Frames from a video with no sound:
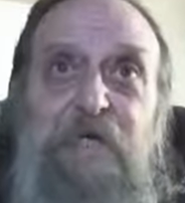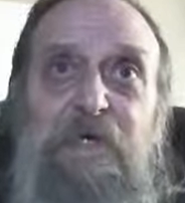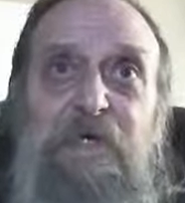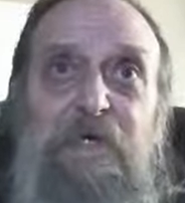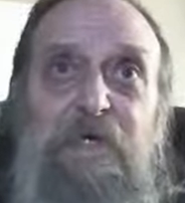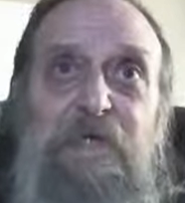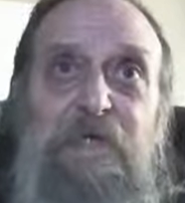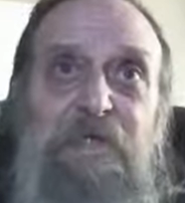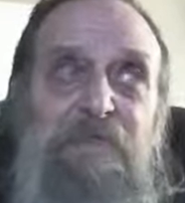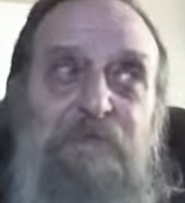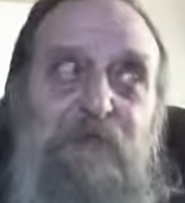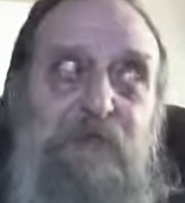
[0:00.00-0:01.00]
And in
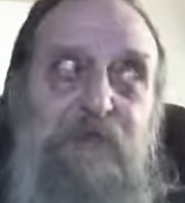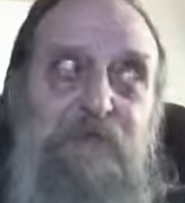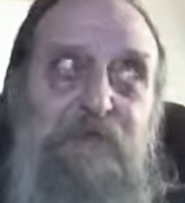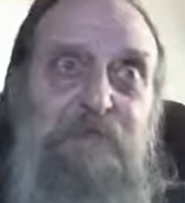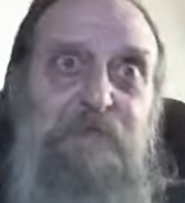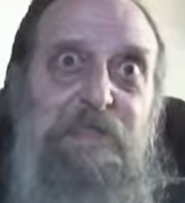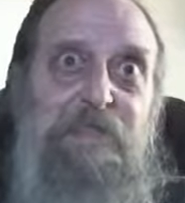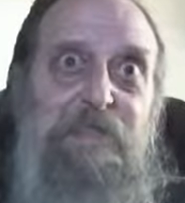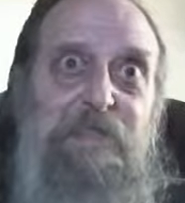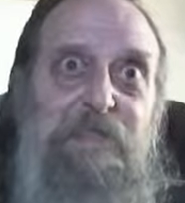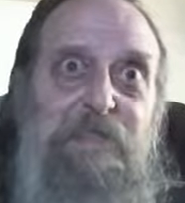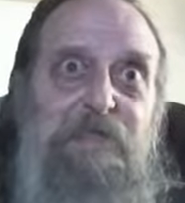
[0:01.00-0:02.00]
fact, uh,
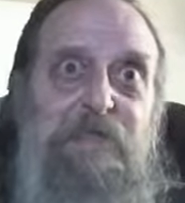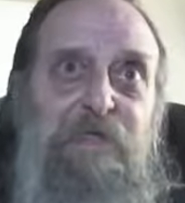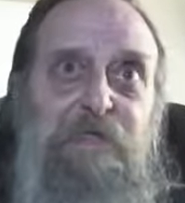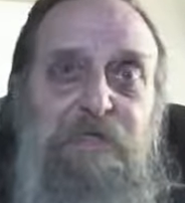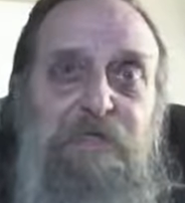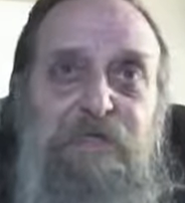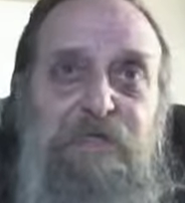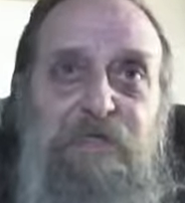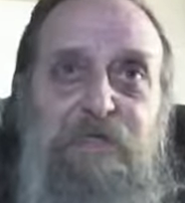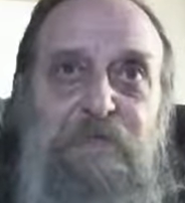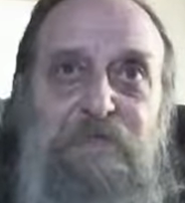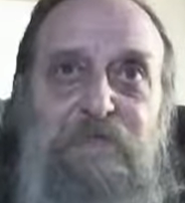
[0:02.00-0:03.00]
Noah was
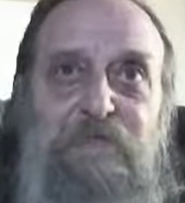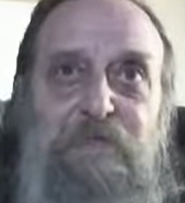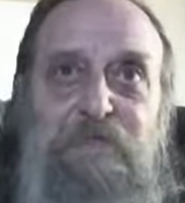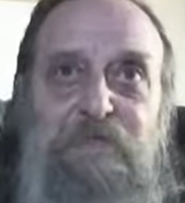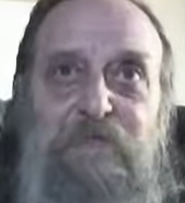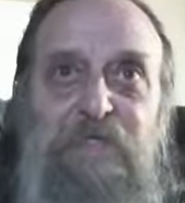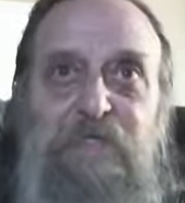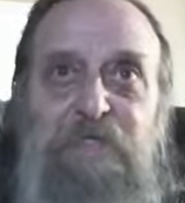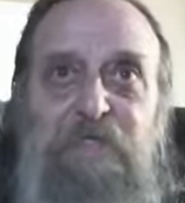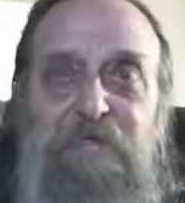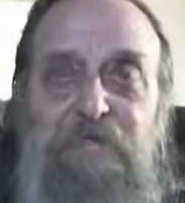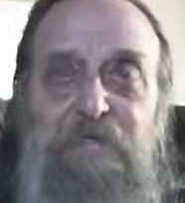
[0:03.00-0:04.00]
told seven days
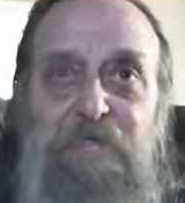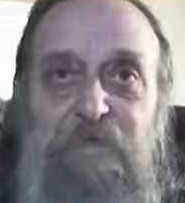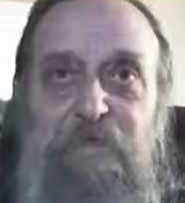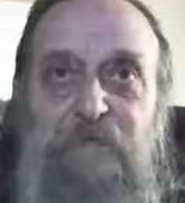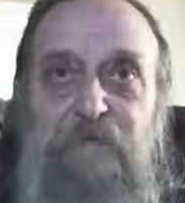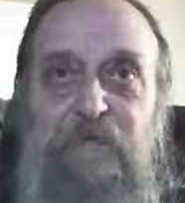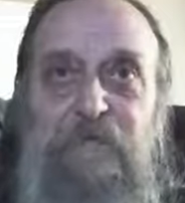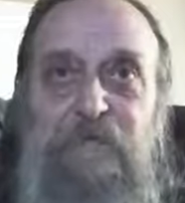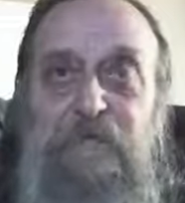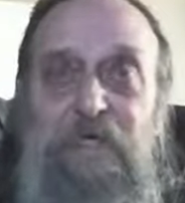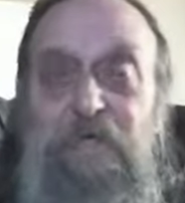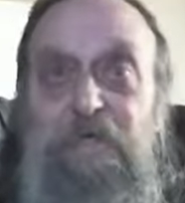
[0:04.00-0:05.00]
beforehand.